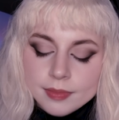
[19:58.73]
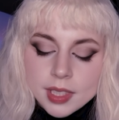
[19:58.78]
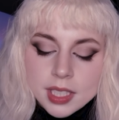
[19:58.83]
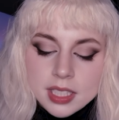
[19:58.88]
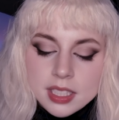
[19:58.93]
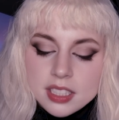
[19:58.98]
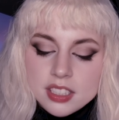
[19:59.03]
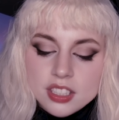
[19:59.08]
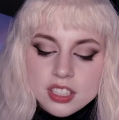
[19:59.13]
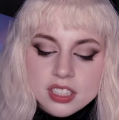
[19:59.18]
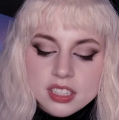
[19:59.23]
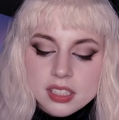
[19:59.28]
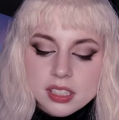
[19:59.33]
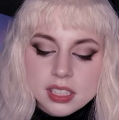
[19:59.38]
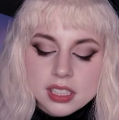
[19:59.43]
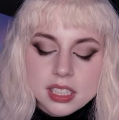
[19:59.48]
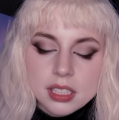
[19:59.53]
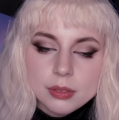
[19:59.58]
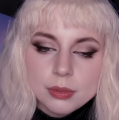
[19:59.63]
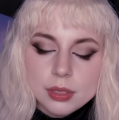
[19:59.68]
It's just not
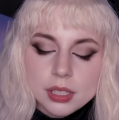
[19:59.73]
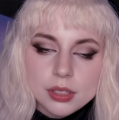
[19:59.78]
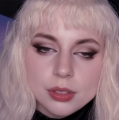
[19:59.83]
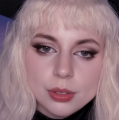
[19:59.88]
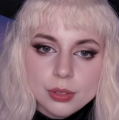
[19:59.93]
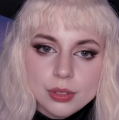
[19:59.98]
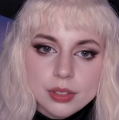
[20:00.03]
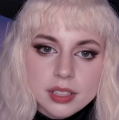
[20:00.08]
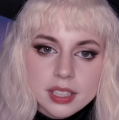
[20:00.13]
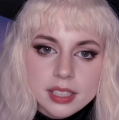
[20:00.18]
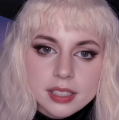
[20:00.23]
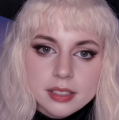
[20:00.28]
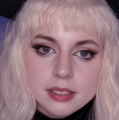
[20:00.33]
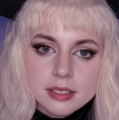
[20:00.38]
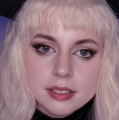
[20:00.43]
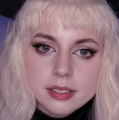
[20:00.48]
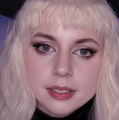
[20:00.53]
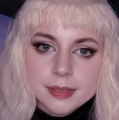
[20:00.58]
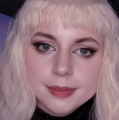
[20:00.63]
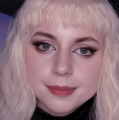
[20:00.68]
how we do
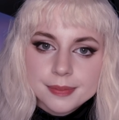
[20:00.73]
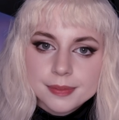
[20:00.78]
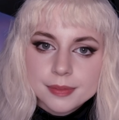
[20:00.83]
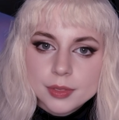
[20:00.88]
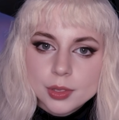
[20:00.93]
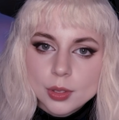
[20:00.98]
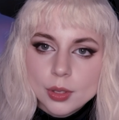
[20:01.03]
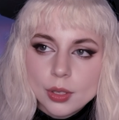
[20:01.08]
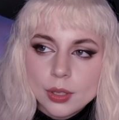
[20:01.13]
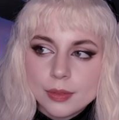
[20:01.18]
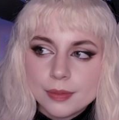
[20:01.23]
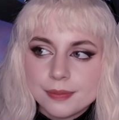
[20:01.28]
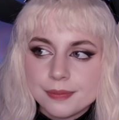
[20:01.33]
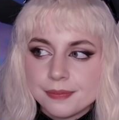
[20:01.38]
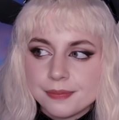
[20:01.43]
things. So So,